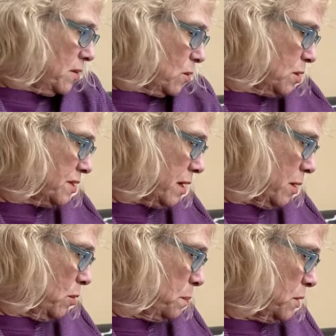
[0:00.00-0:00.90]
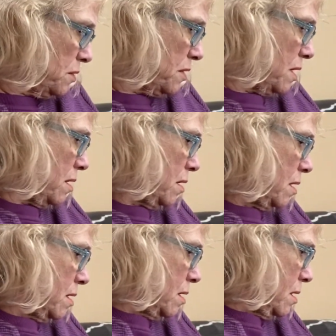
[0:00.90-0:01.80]
of course, I will put the
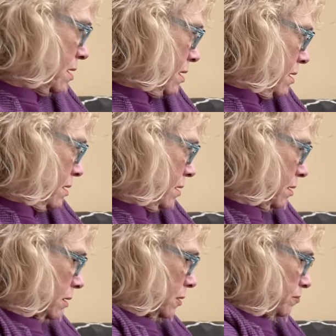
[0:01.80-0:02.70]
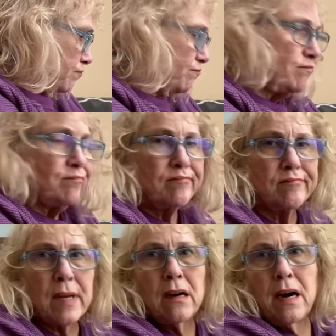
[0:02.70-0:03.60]
um,
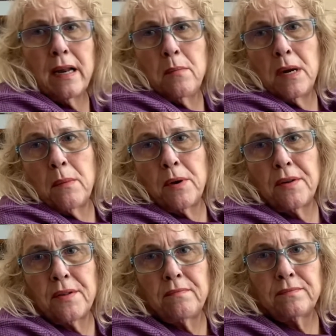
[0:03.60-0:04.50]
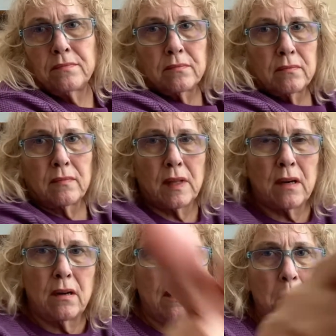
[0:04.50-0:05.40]
item numbers up